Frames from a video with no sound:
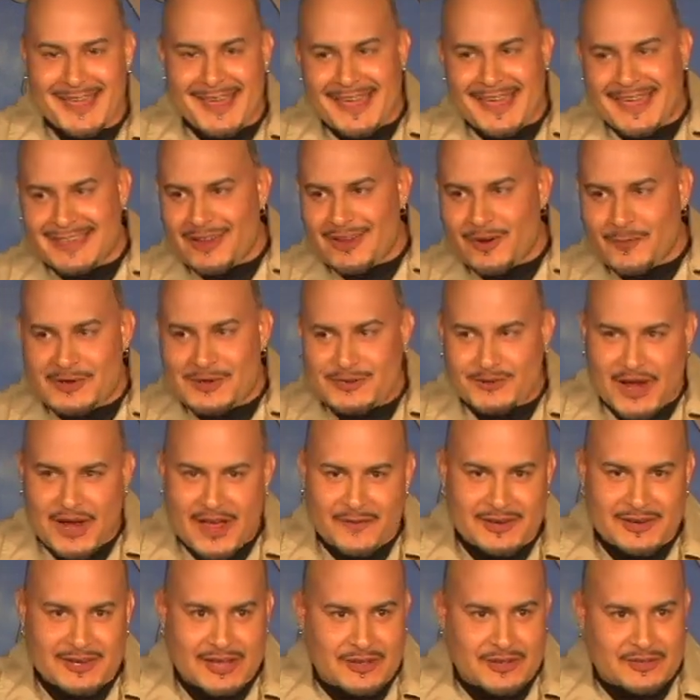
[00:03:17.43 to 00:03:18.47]
Hey, you ever be
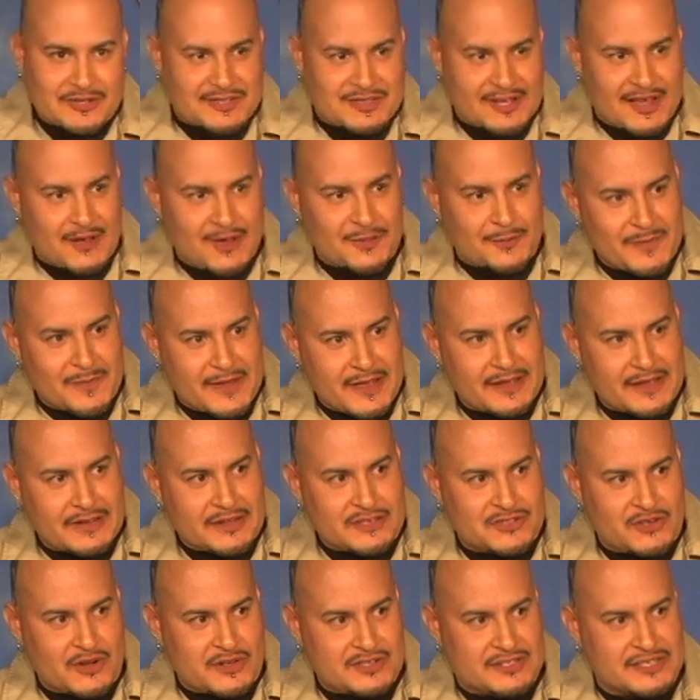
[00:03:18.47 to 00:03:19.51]
driving down south, man, and
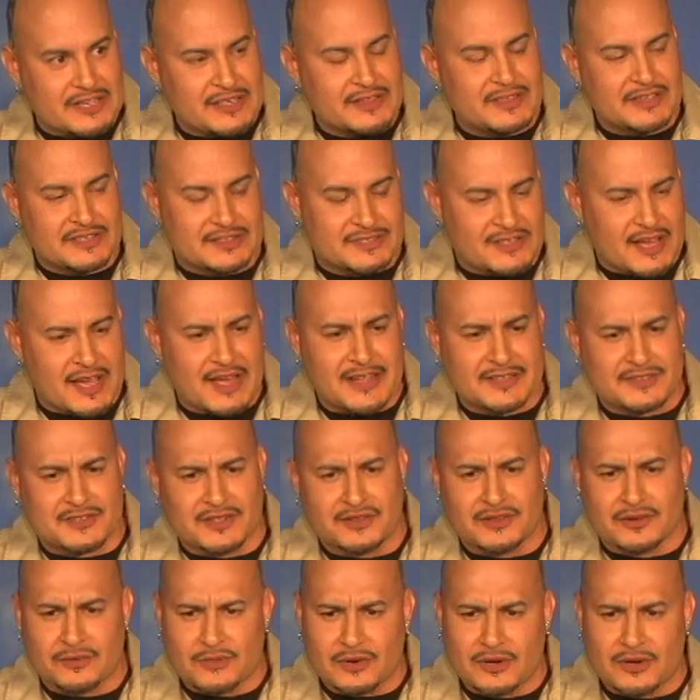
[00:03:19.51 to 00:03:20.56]
you start seeing these signs
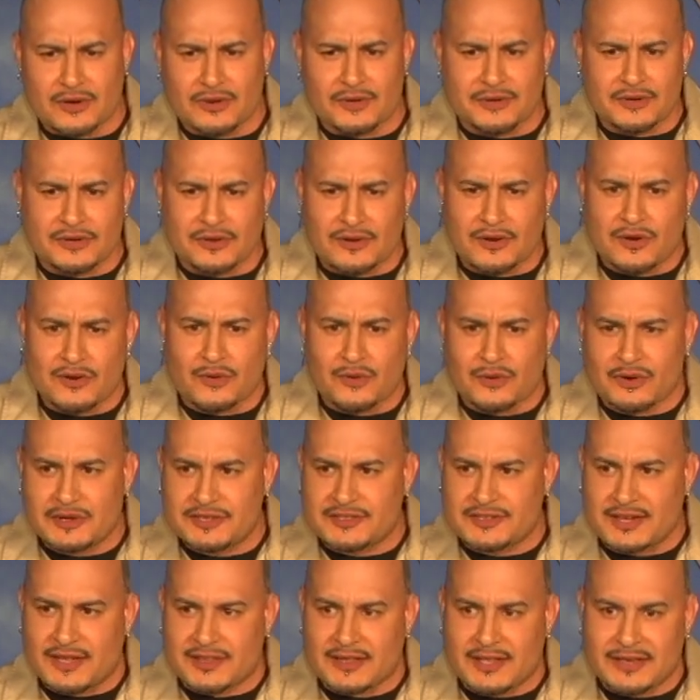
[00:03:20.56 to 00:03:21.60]
on the road, you know, where
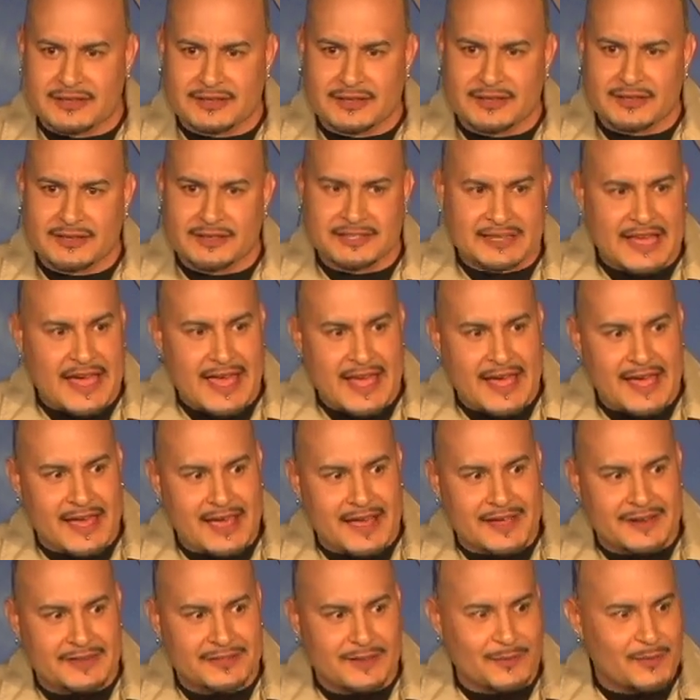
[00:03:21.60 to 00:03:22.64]
it's got like the
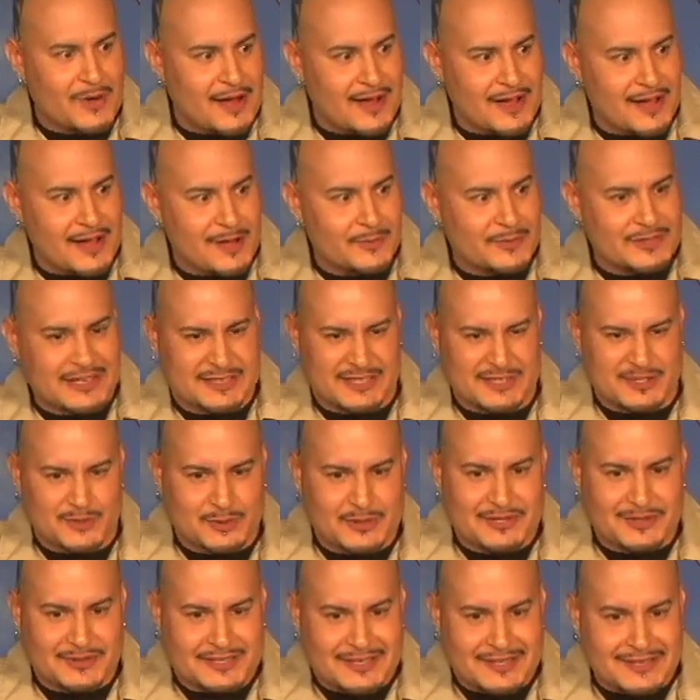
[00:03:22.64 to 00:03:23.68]
dad and the mom and like the 2
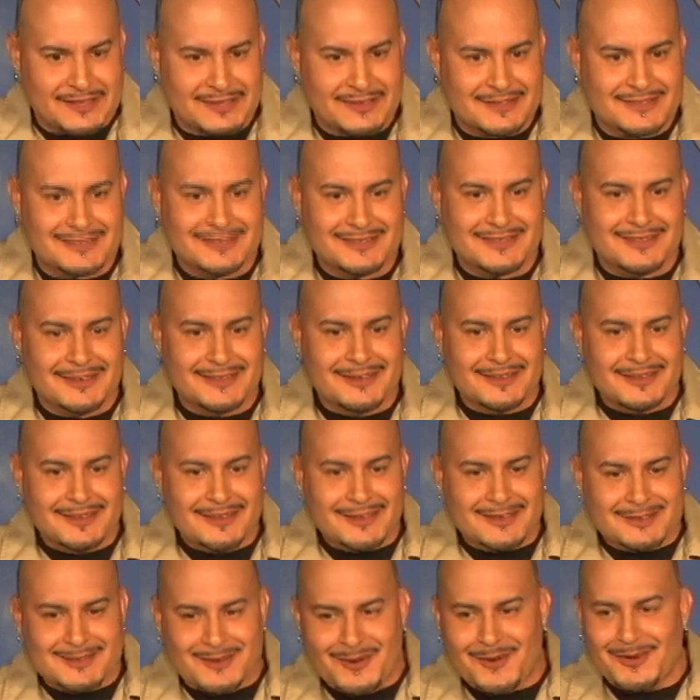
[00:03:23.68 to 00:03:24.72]
little kids?
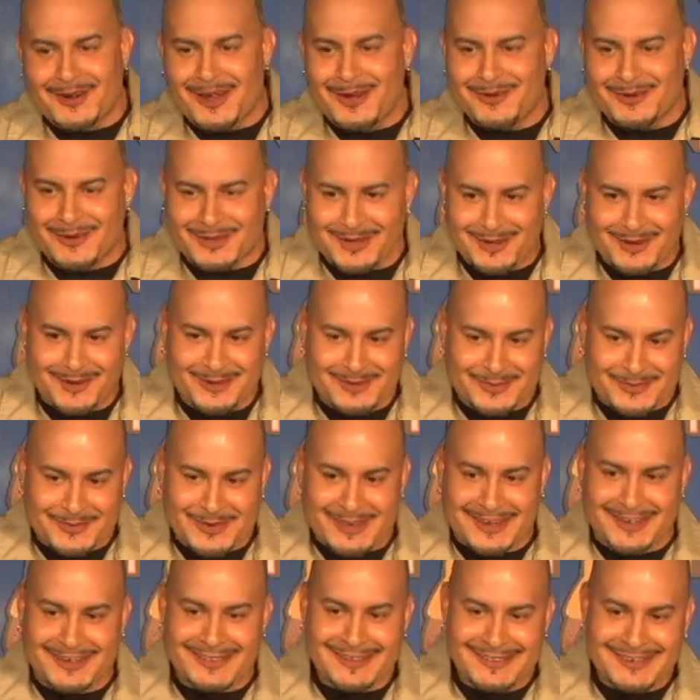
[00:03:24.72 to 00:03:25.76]
What's going on with those,
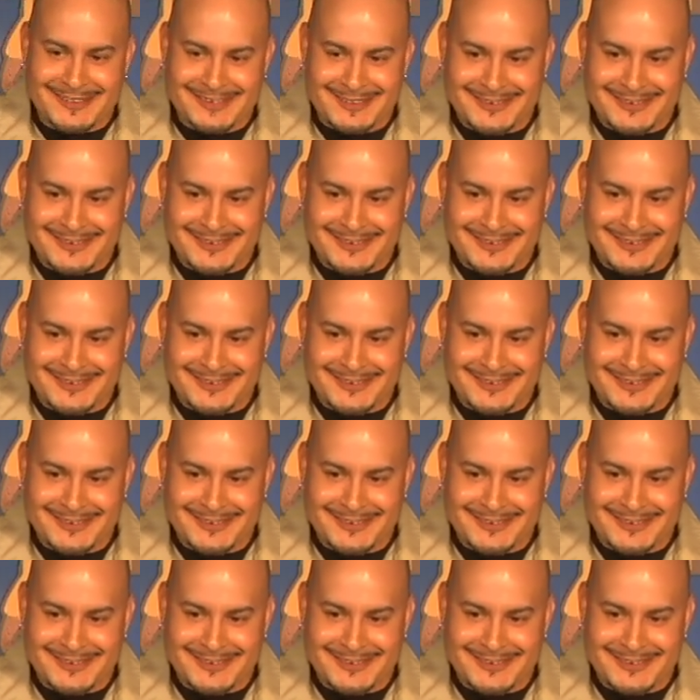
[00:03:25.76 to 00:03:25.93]
man?